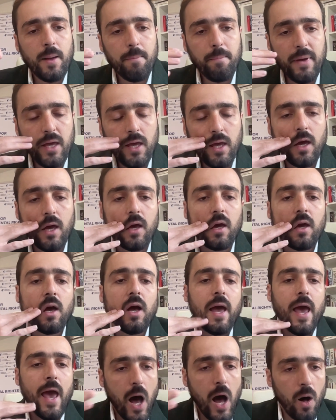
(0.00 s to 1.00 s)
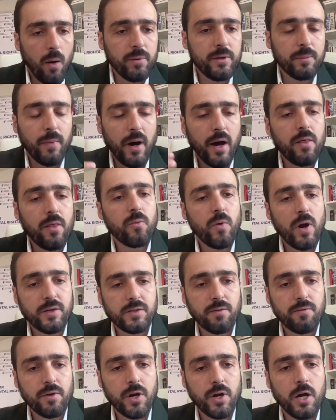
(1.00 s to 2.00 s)
being helped by the
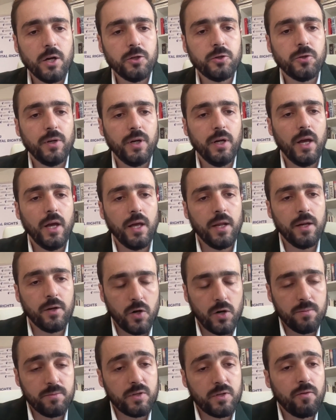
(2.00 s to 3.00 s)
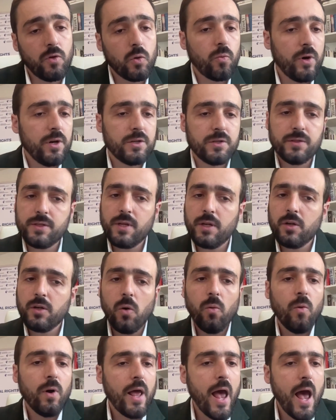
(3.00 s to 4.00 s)
rest of the country in terms of the regions that
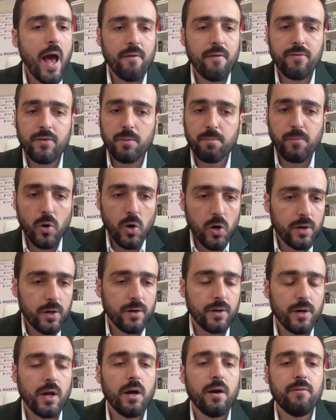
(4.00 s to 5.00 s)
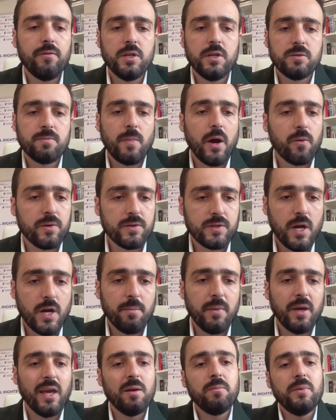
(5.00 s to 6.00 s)
don't want to have the burden of these migrants
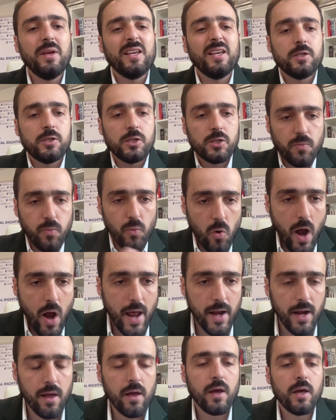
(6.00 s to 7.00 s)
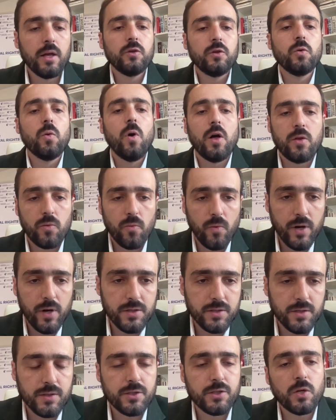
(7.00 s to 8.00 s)
coming in being spread to other
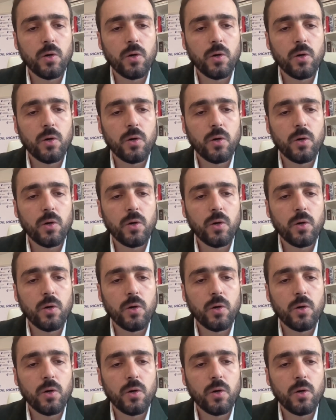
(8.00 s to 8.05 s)
regions.